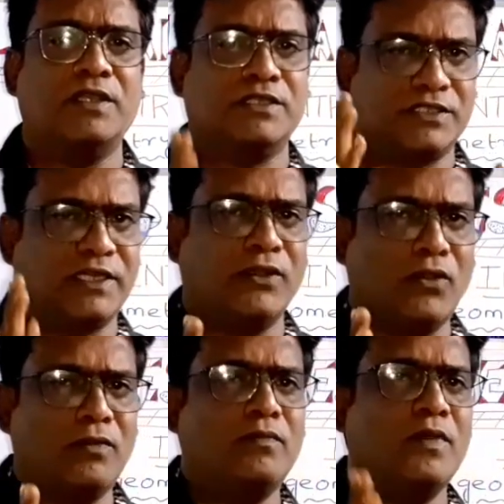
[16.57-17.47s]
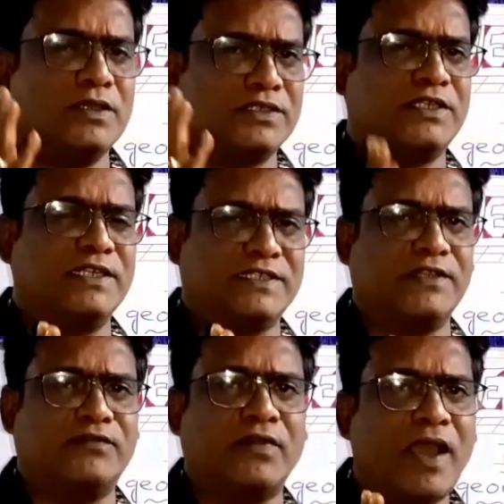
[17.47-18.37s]
Stay home, stay
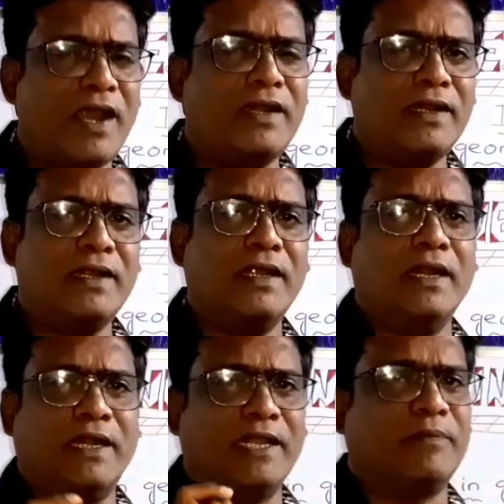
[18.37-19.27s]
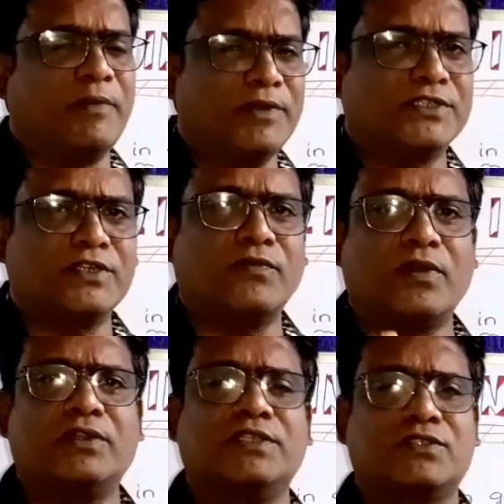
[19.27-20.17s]
safe and take prevention
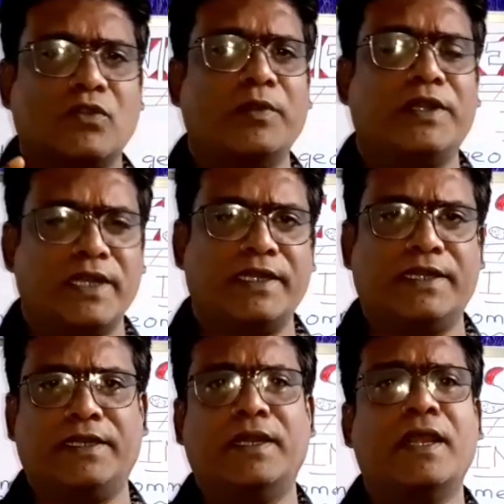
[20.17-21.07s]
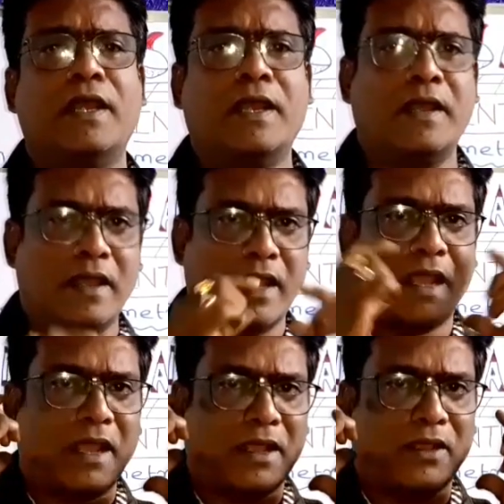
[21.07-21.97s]
for this COVID-19.
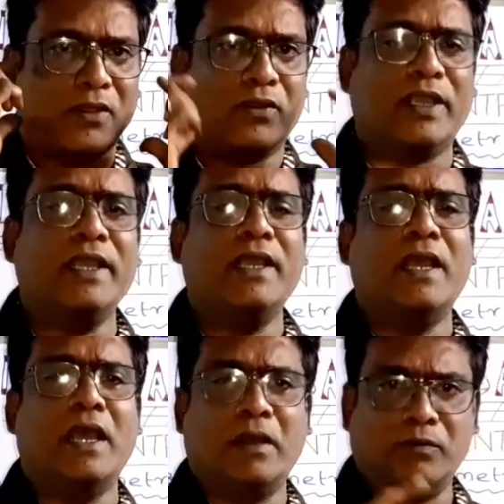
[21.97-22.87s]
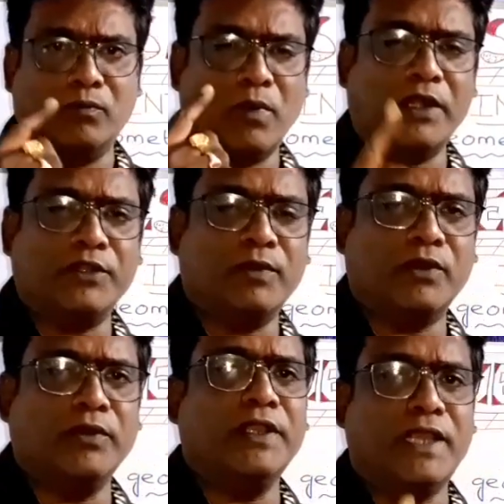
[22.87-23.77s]
Okay? What you are
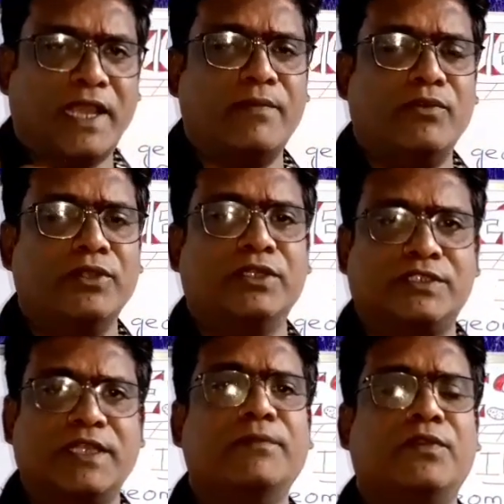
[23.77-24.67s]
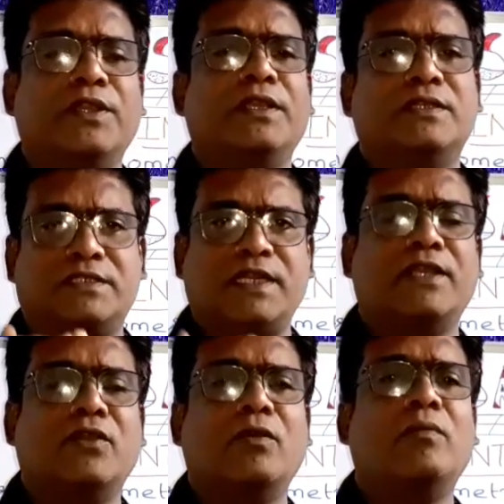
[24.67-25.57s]
doing? I am doing the same thing,
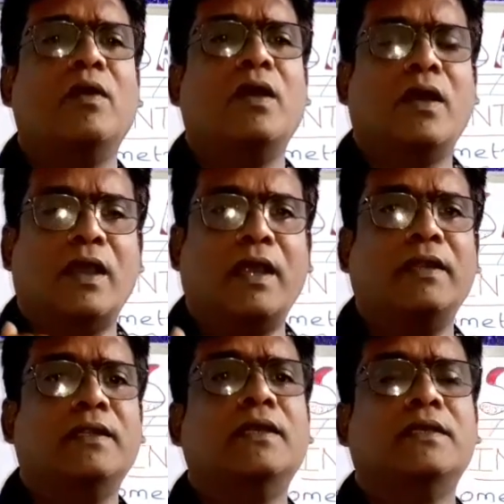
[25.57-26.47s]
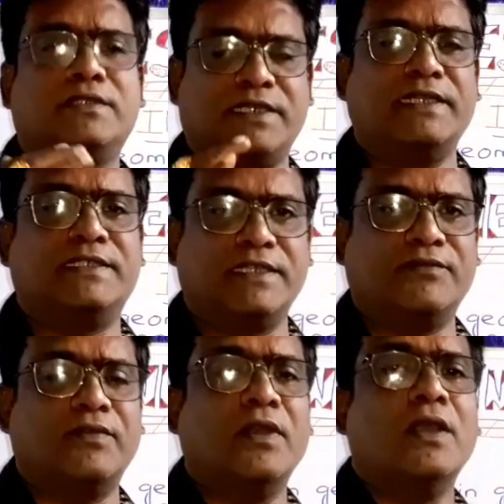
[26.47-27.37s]
staying home and staying
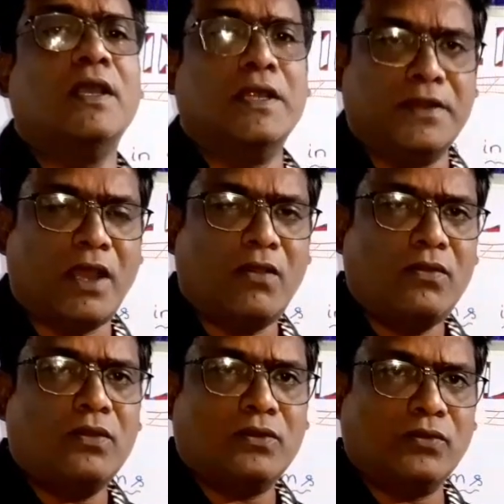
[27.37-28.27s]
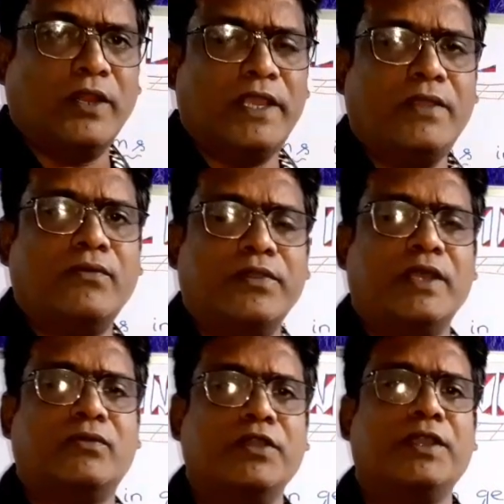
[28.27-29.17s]
safe. Now, today we
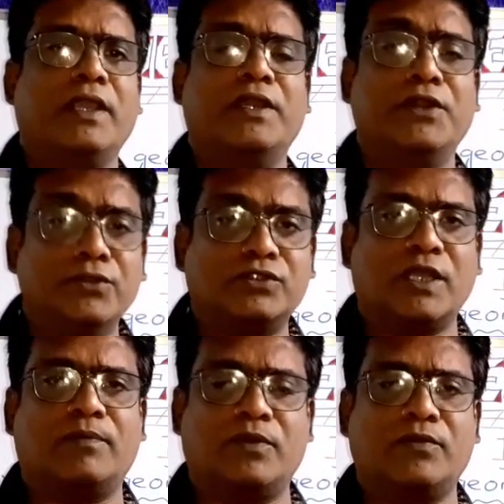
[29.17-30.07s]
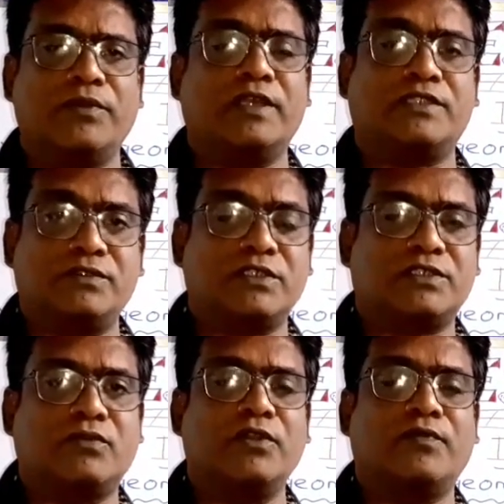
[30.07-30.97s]
are going a new chapter. We are
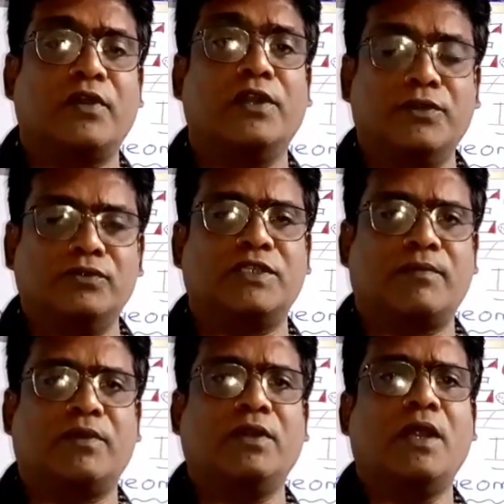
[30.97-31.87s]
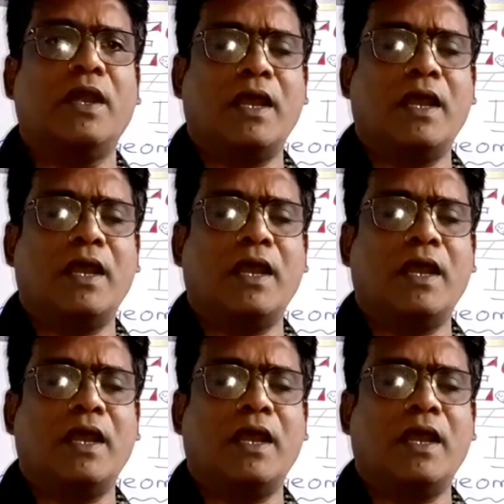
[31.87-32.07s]
just going for a new chapter.